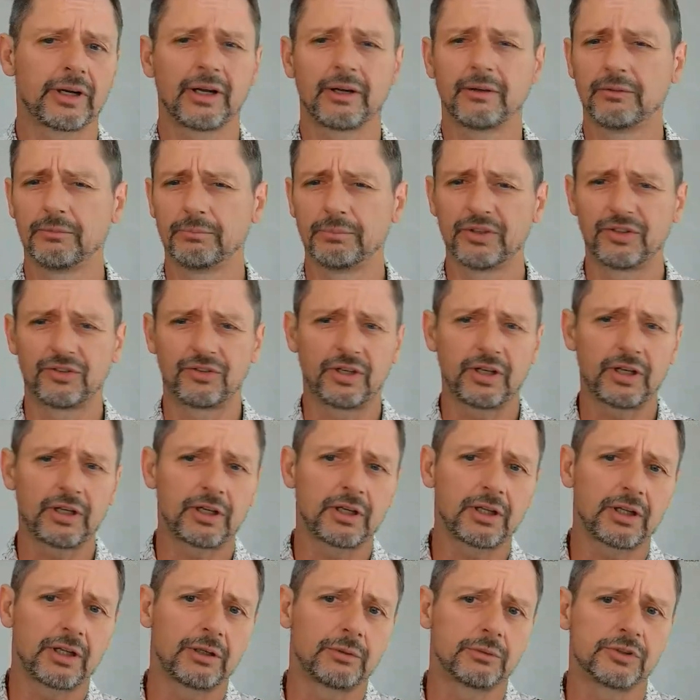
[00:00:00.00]
and
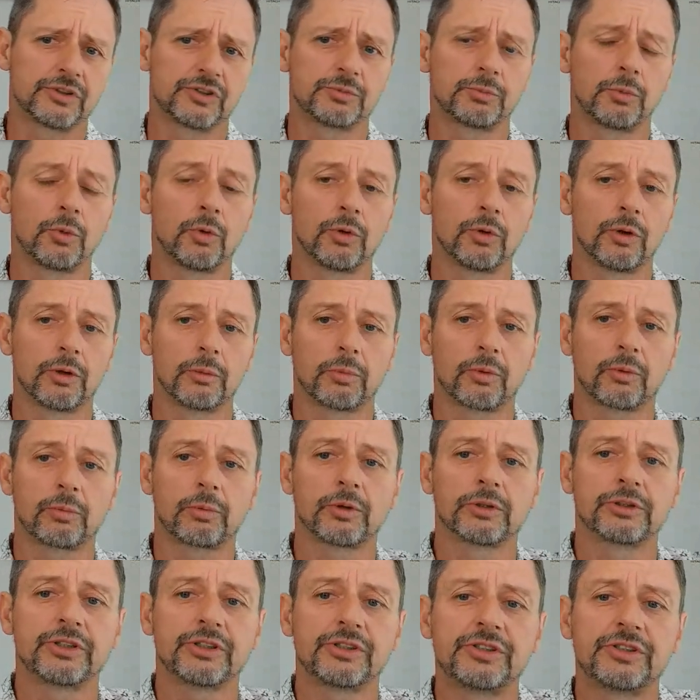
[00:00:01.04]
particularly the spoiler
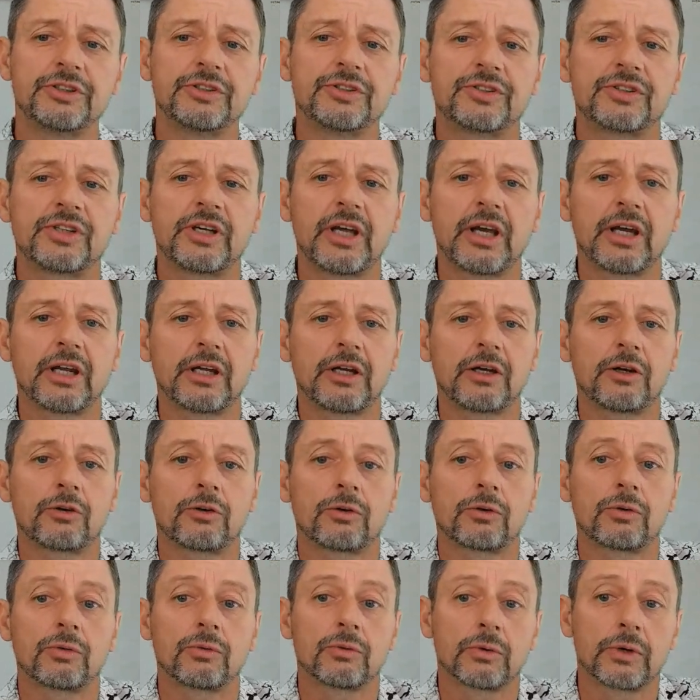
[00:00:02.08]
project, you see an
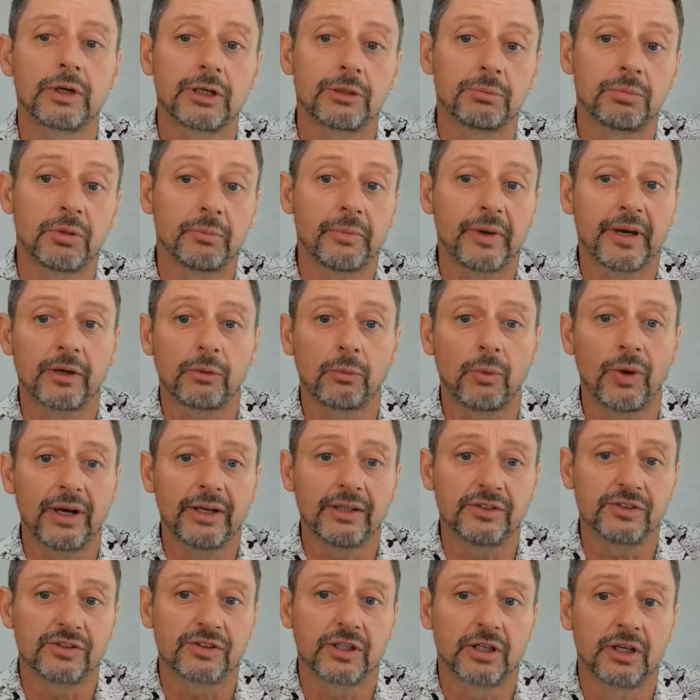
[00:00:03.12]
incredible amount of
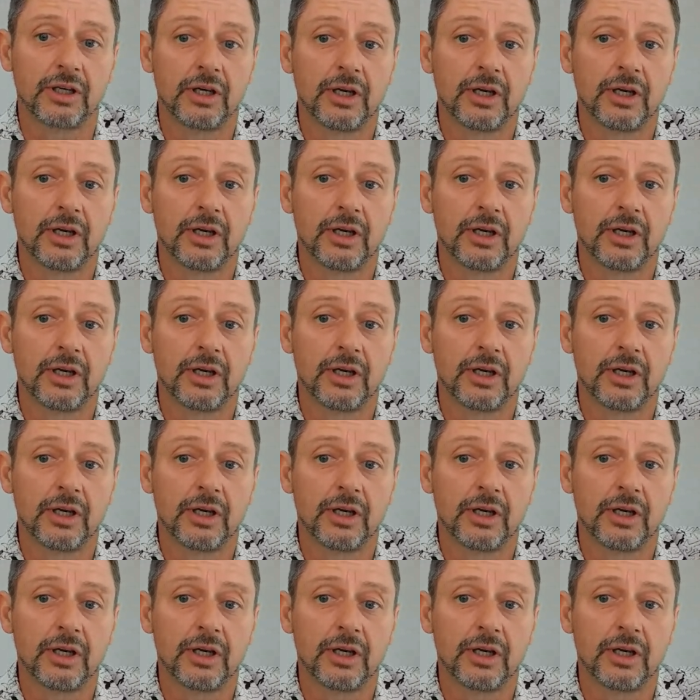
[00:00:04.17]
waste.